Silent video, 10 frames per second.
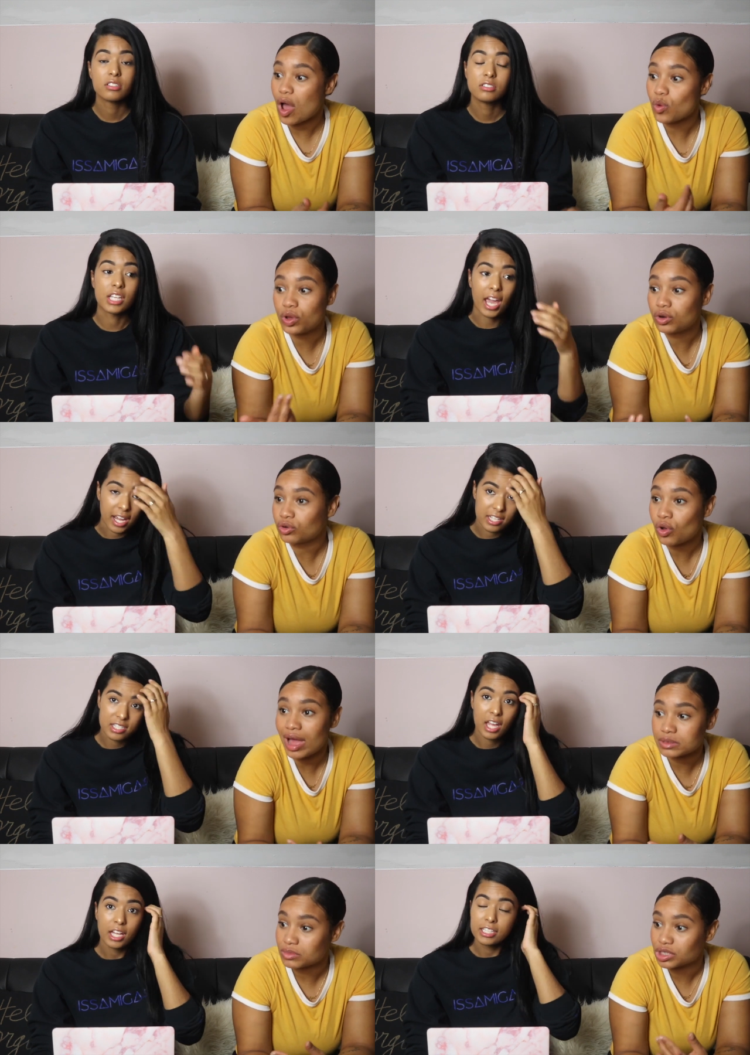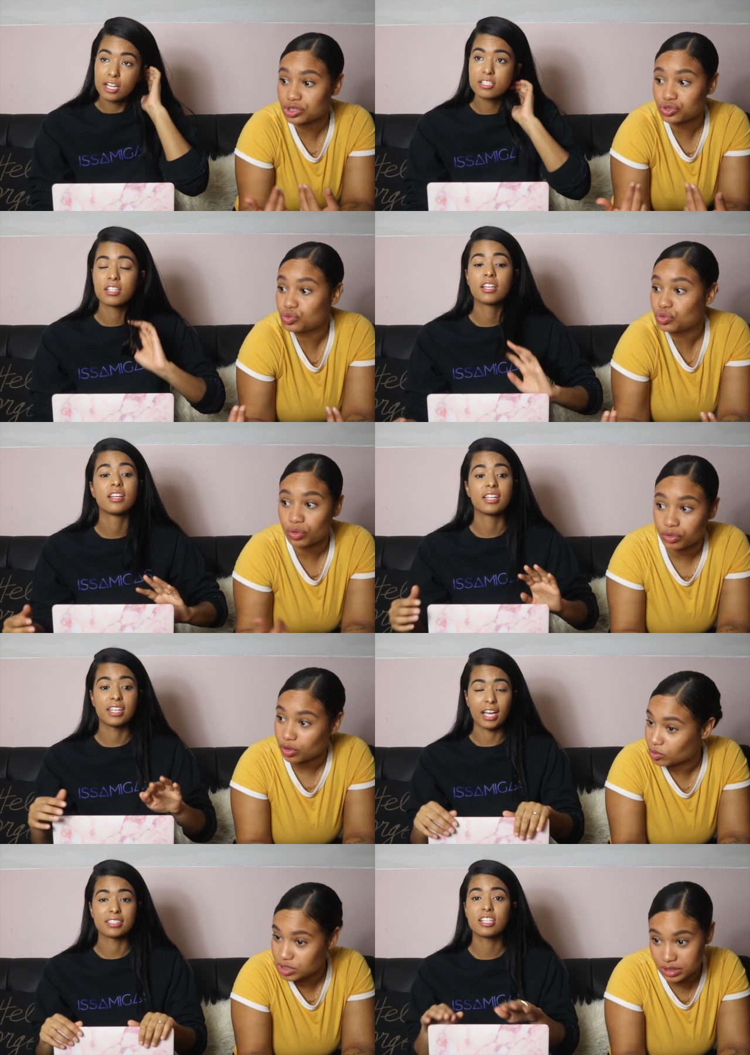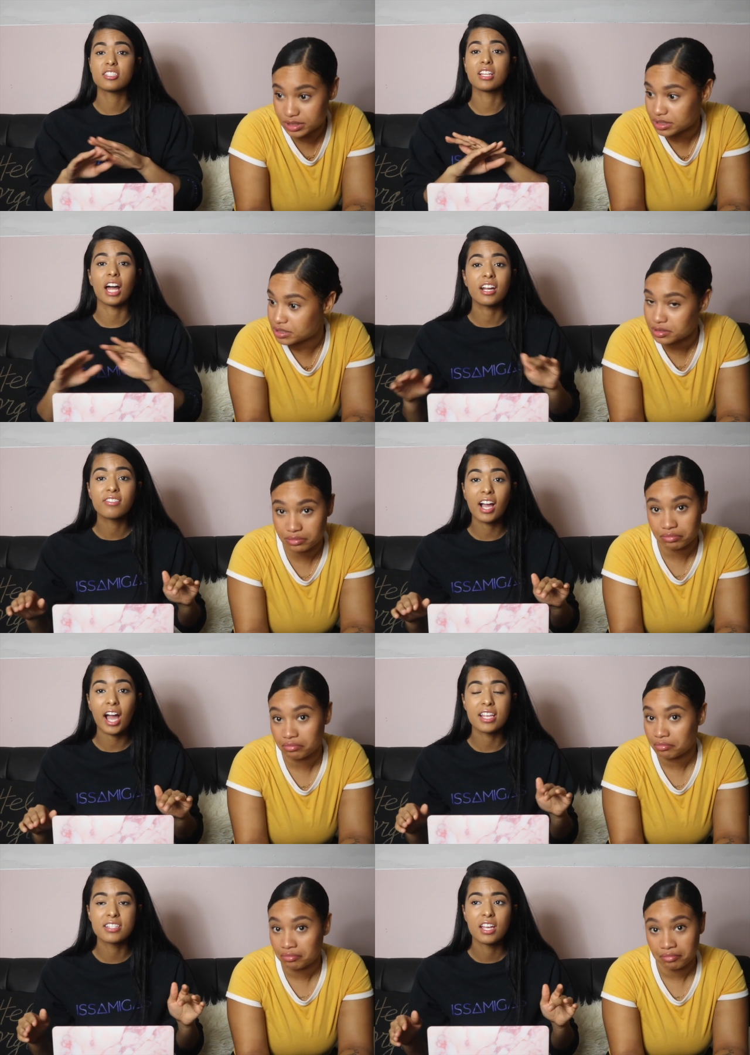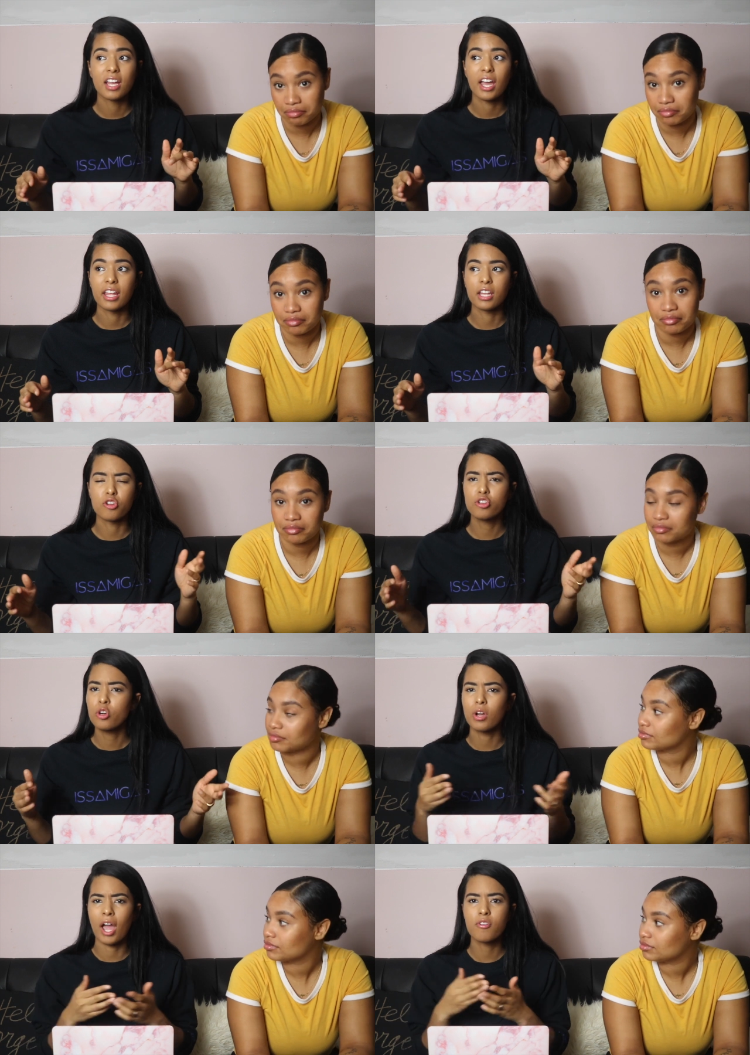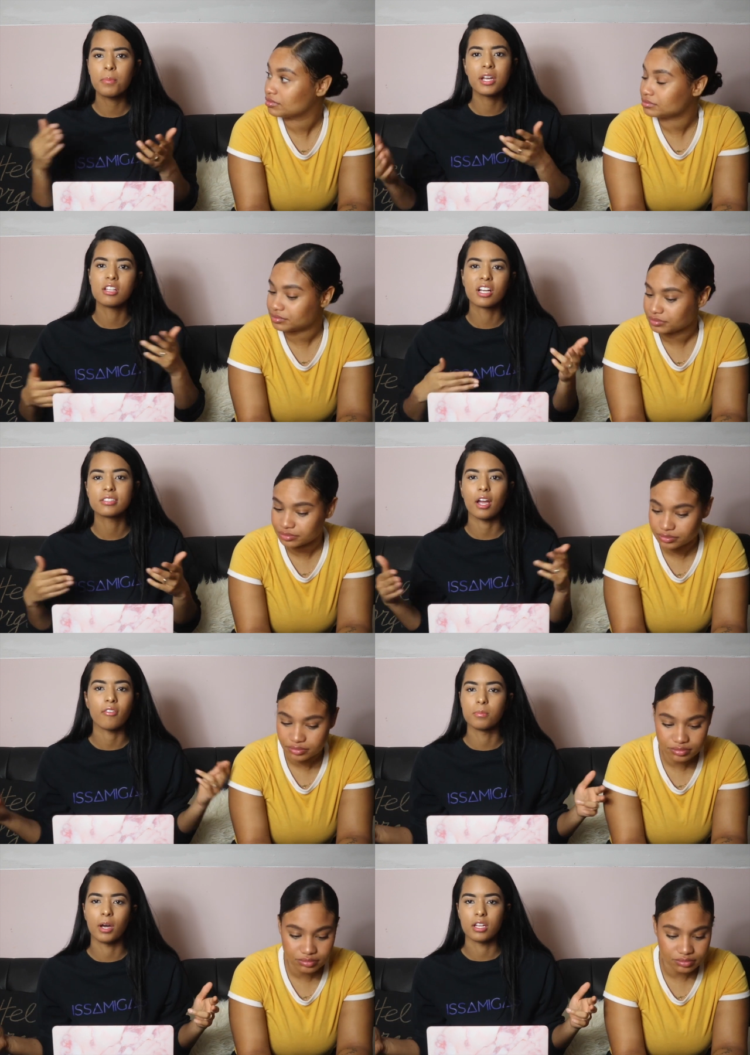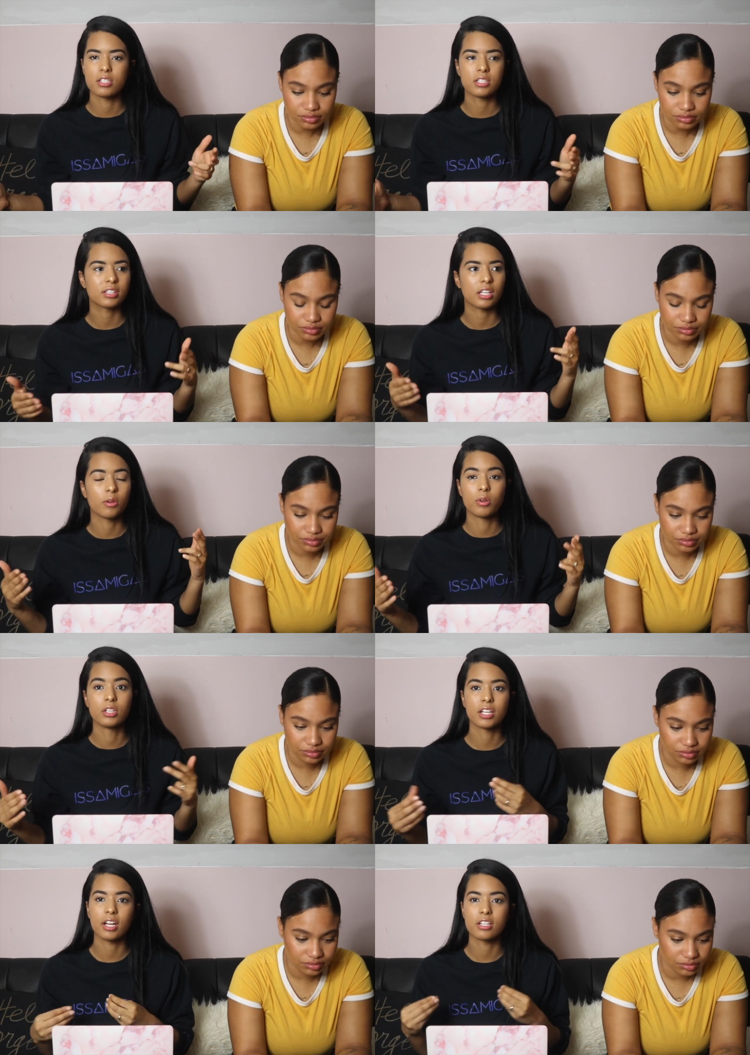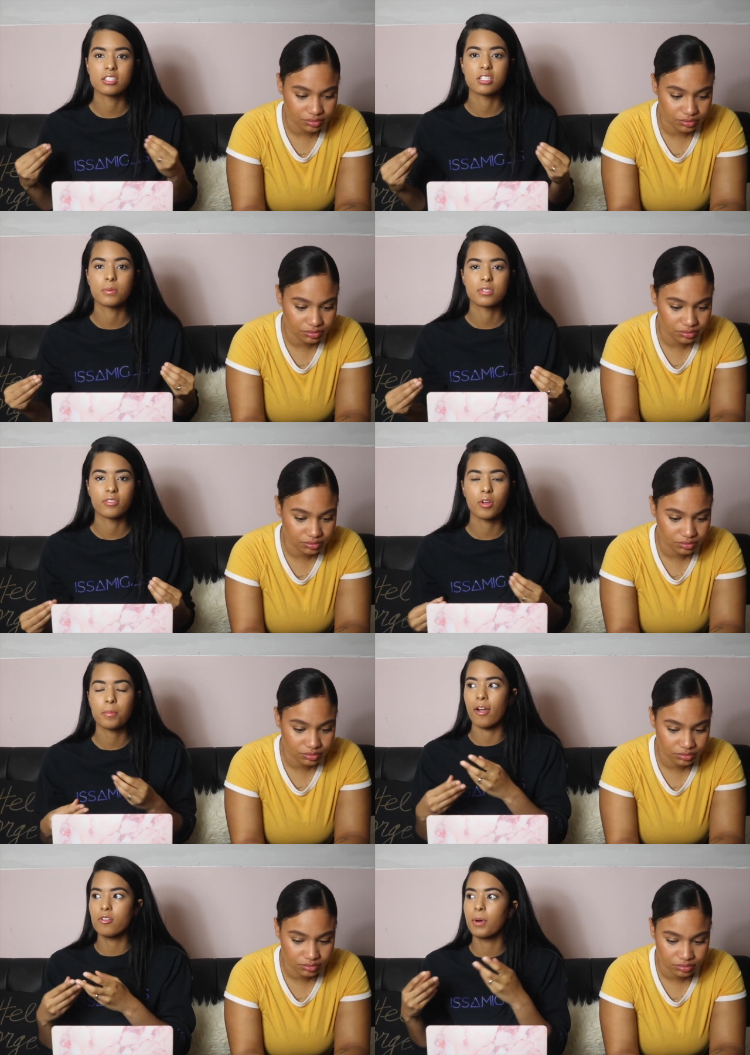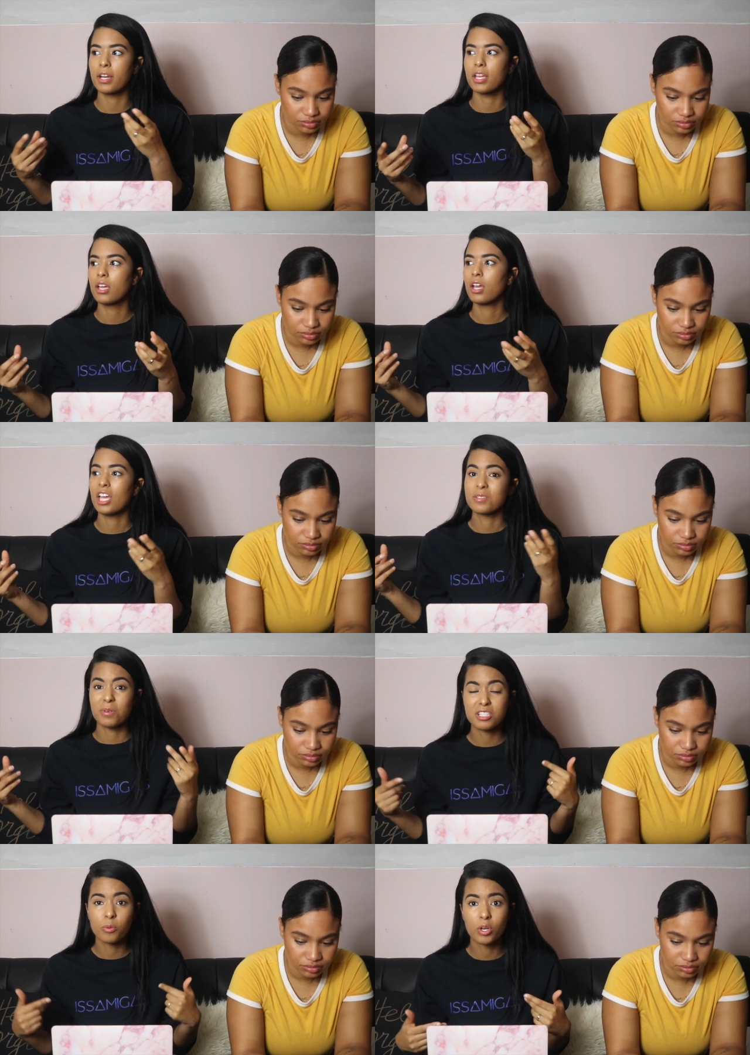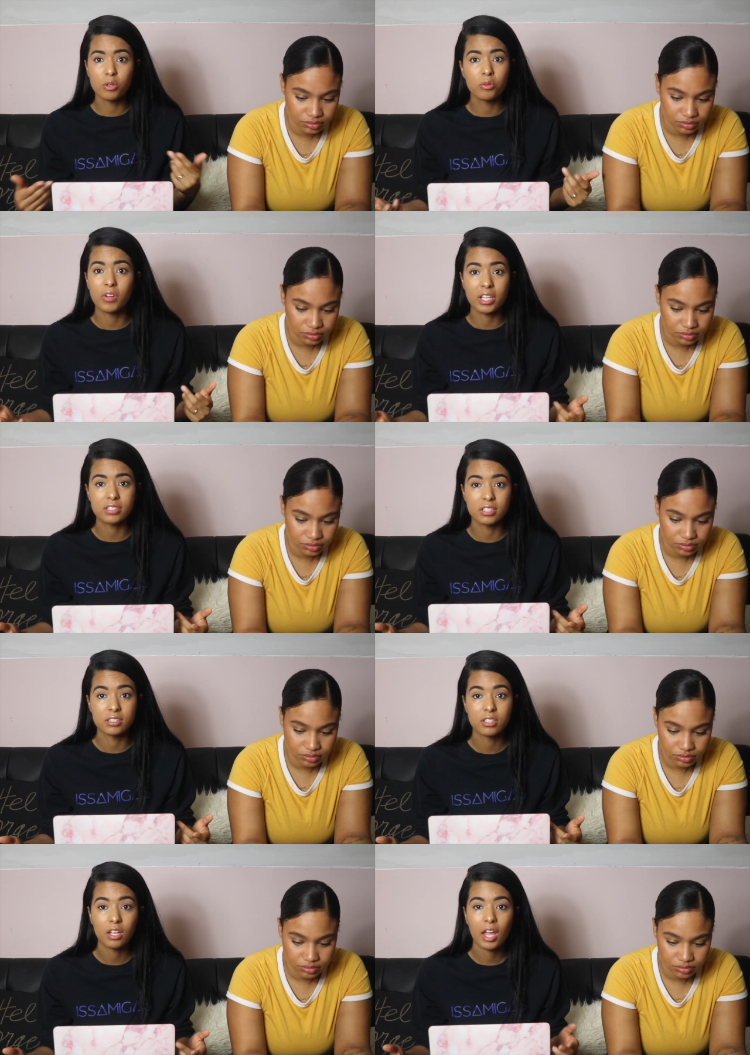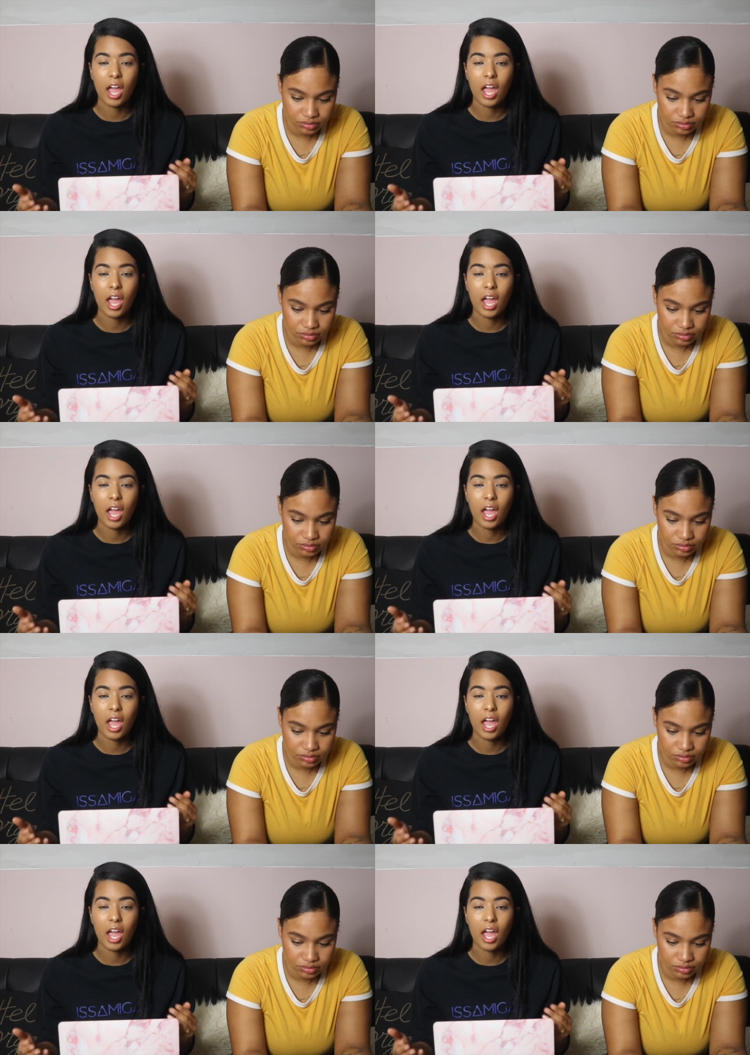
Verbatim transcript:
Speaker 1: we yes. don't know as much there's, as you don't know. Yes, there's a lot of guys. And then, you know, everybody looks at everybody. It's not that they were looking at us in specific, but everybody, especially we're new faces.